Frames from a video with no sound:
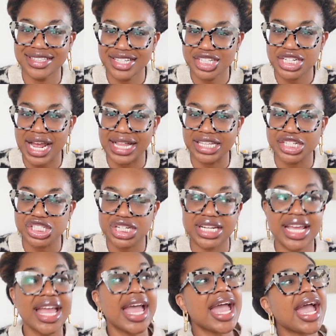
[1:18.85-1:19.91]

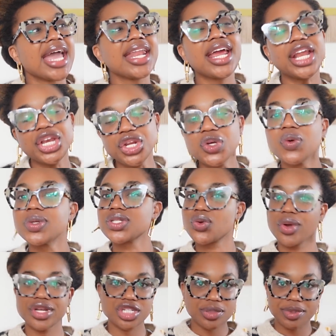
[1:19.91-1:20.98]
challenging. And I knew it was
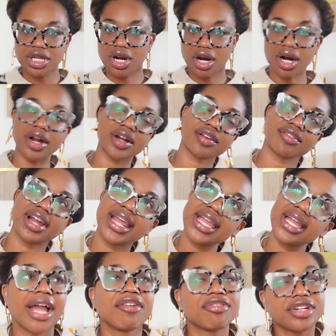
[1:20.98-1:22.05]
going to be hard, right?
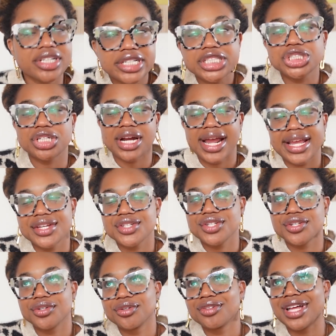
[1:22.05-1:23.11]
I really tried
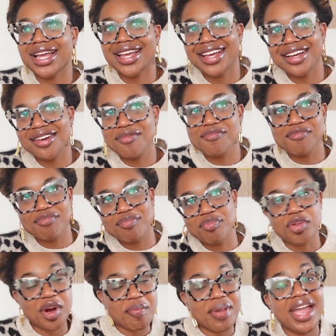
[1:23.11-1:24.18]
to
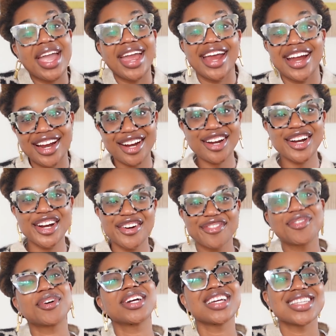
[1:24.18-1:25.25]
prepare
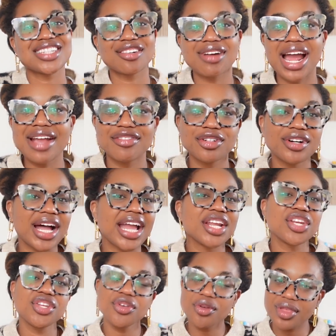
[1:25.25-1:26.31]
for his arrival. I
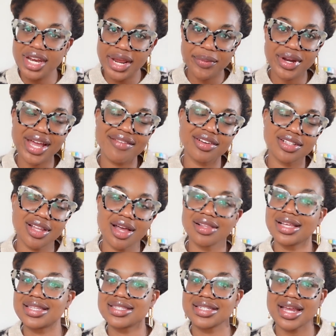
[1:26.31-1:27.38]
knew that I would have a lot
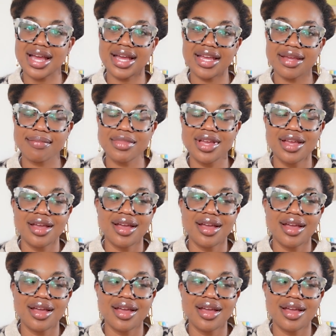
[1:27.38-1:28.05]
less time